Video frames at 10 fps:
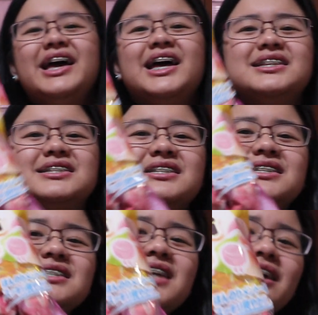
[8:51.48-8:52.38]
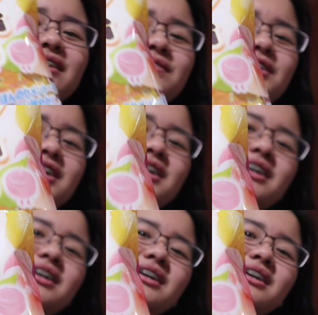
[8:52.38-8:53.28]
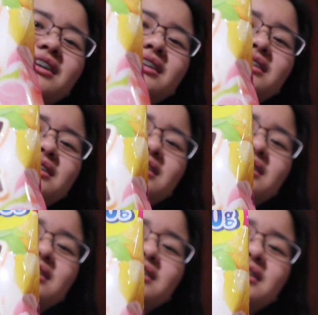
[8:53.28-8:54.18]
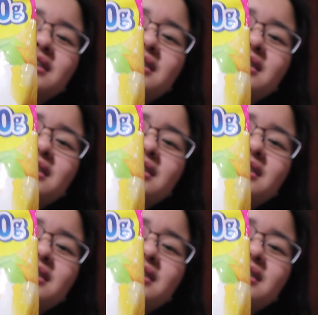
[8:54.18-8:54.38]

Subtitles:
And this is the second one.